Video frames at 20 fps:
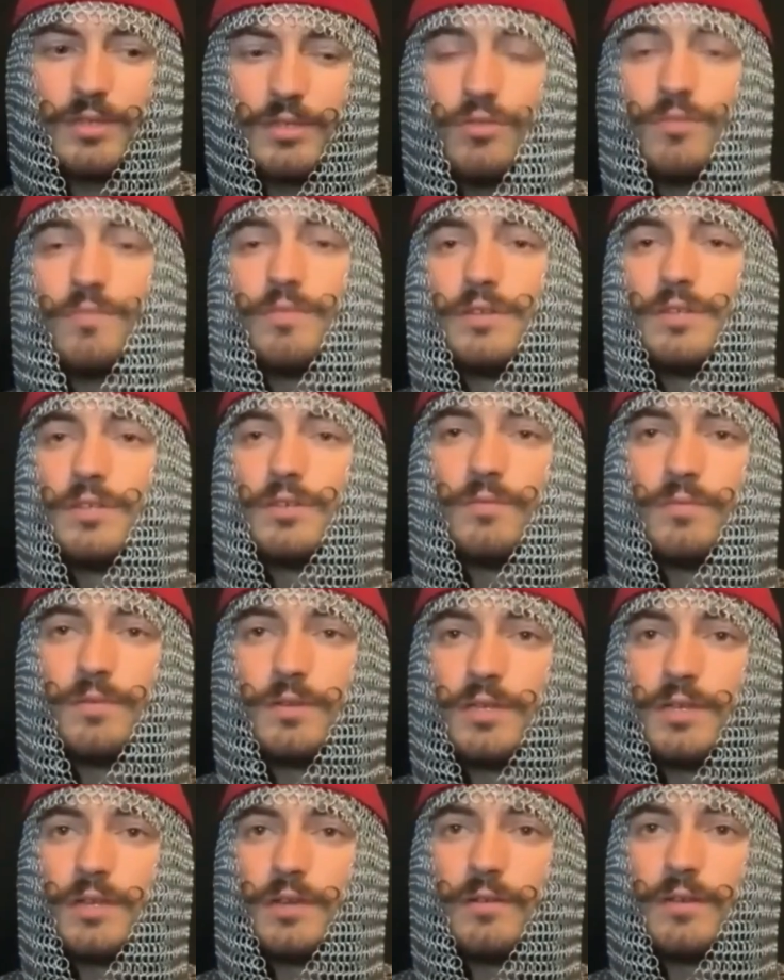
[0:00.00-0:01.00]
super super
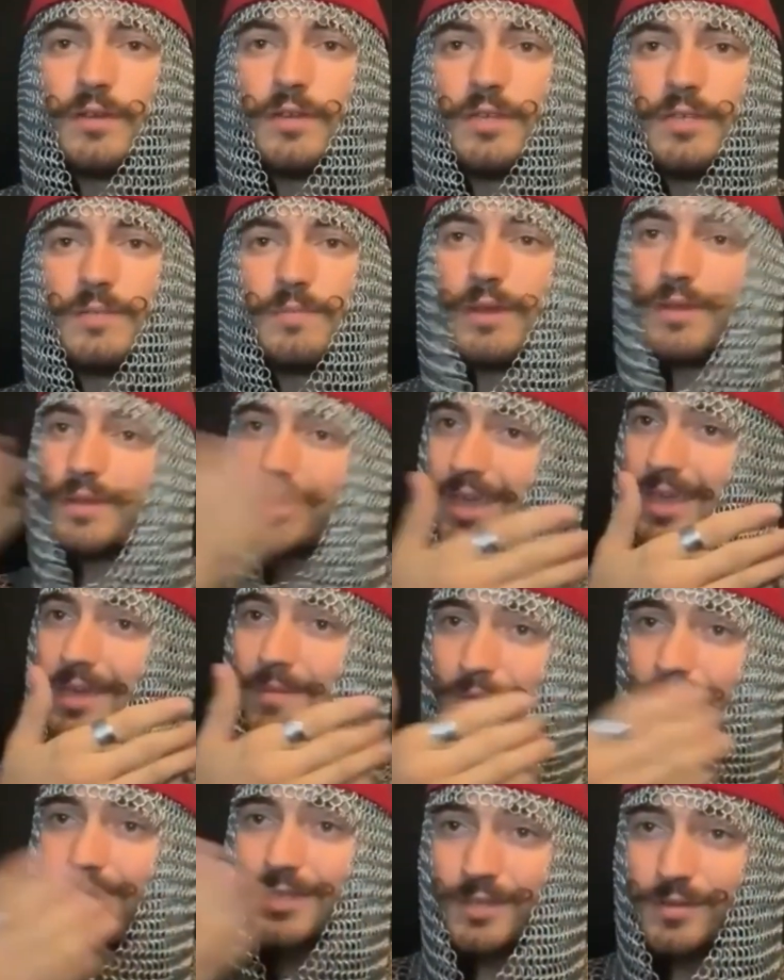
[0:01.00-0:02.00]
serious, but it
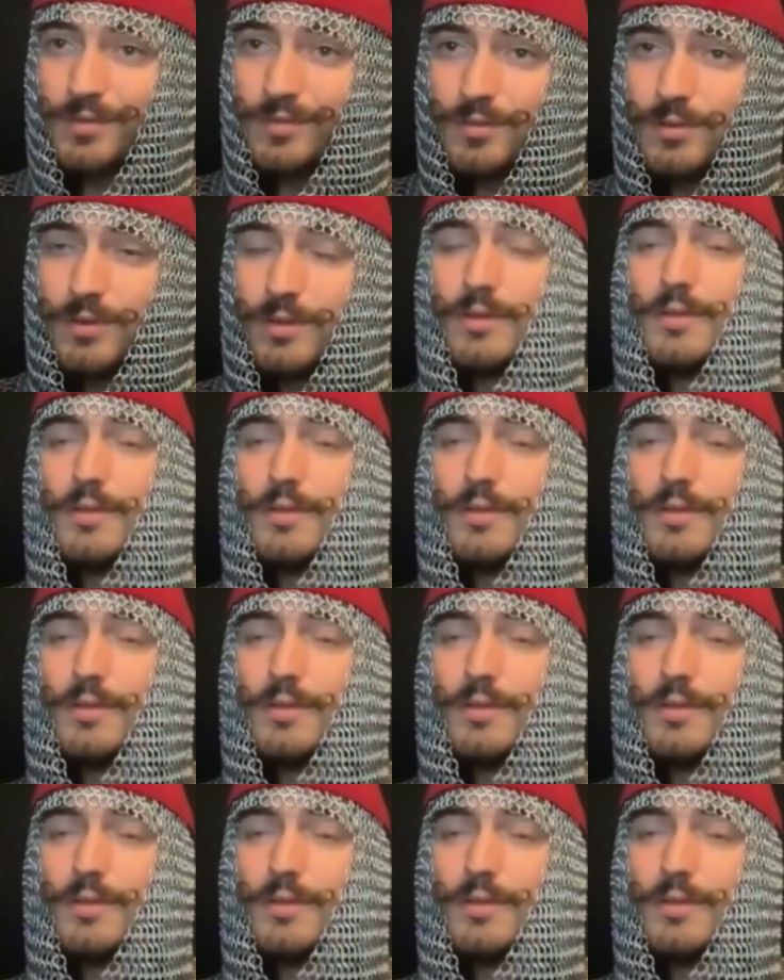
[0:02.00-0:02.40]
can be too.